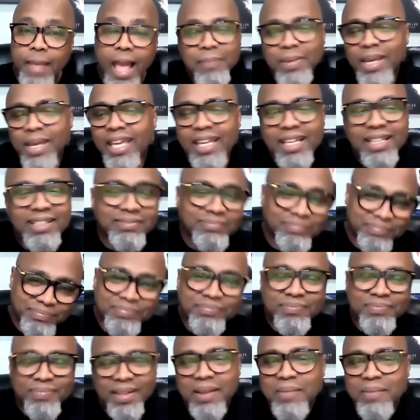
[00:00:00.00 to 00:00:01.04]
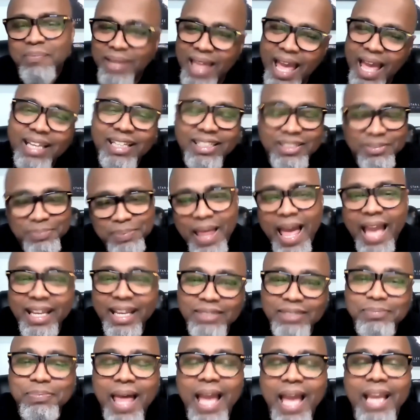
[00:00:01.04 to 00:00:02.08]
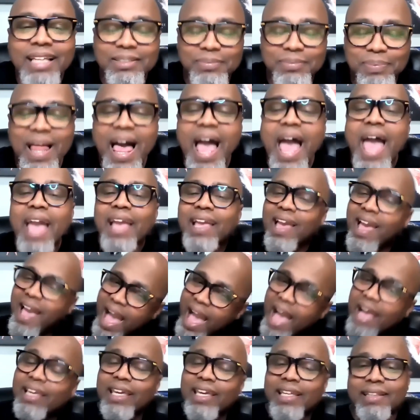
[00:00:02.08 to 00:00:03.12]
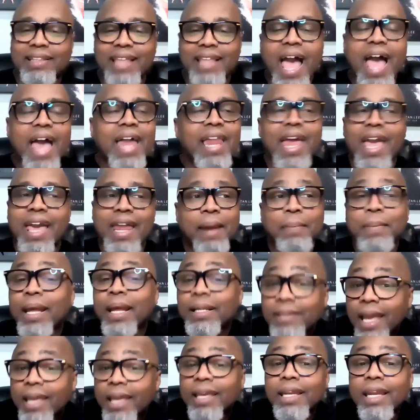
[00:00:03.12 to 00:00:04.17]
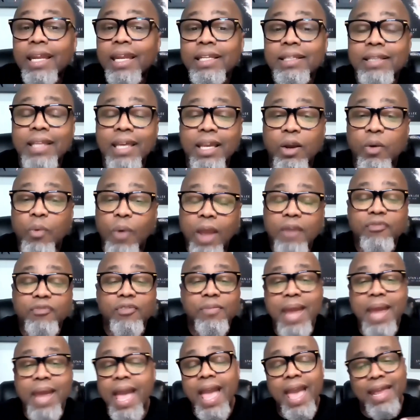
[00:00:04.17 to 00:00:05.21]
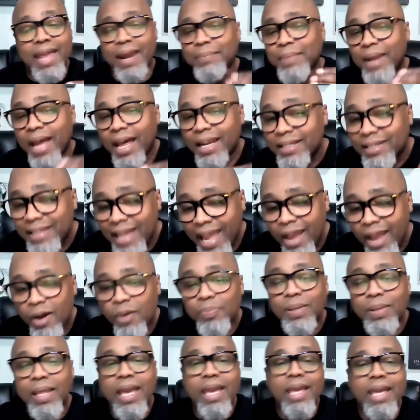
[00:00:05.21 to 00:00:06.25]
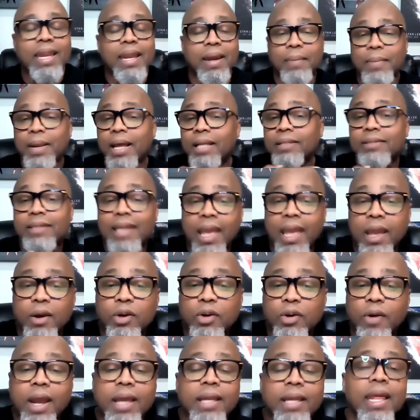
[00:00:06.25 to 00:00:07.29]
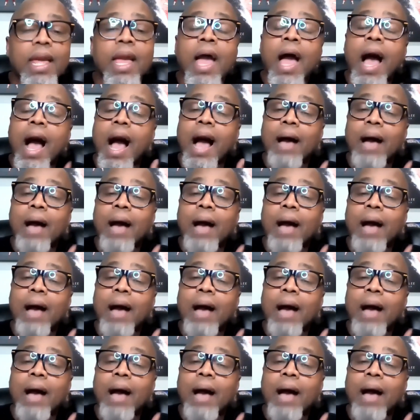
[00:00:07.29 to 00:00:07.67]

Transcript: I mean, Black is black is black is black. I get that. And I'm not taking anything away from that. And I'm not downplaying and I'm not downgrading it.